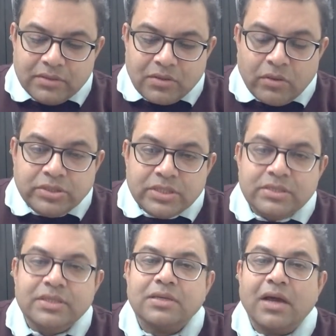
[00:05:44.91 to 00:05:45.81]

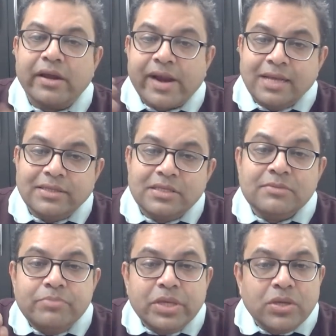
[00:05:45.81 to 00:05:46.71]
consciousness arises
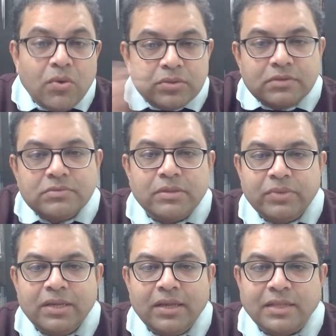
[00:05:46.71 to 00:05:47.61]
because of something